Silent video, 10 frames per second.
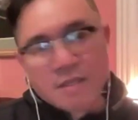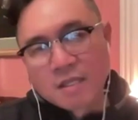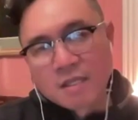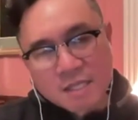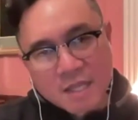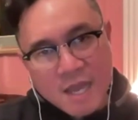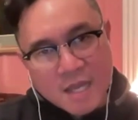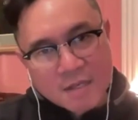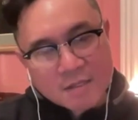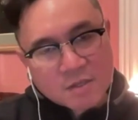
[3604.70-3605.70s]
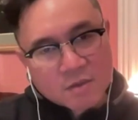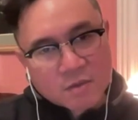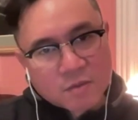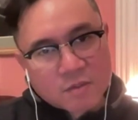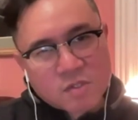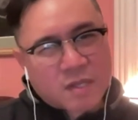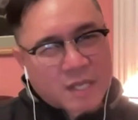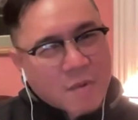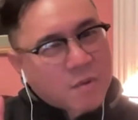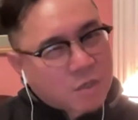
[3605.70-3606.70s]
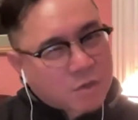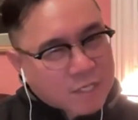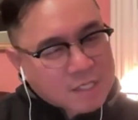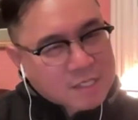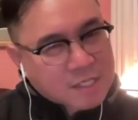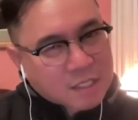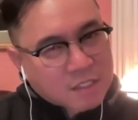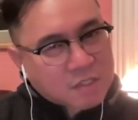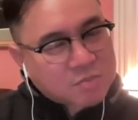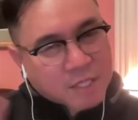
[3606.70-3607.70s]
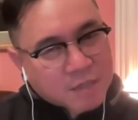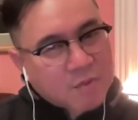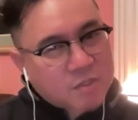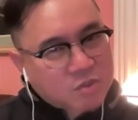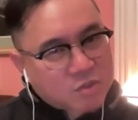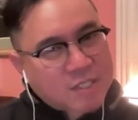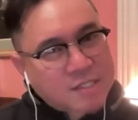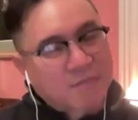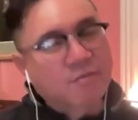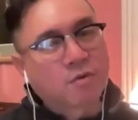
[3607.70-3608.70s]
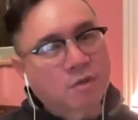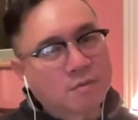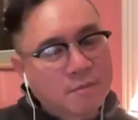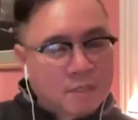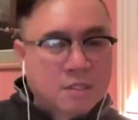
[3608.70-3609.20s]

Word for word: and things like that. So so like I would correct his English, but I wouldn't translate for him.